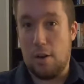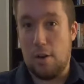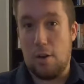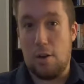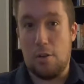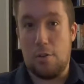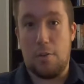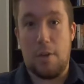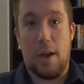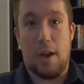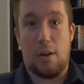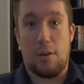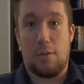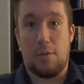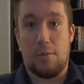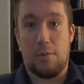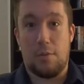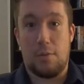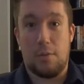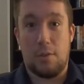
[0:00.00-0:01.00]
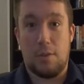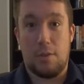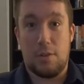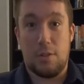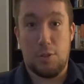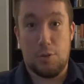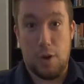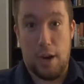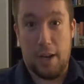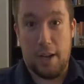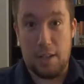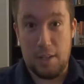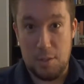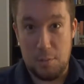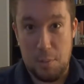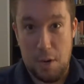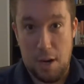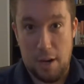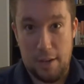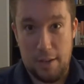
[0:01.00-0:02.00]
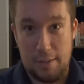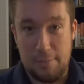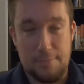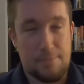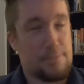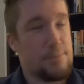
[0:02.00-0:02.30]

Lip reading: earth out of the dragon's body.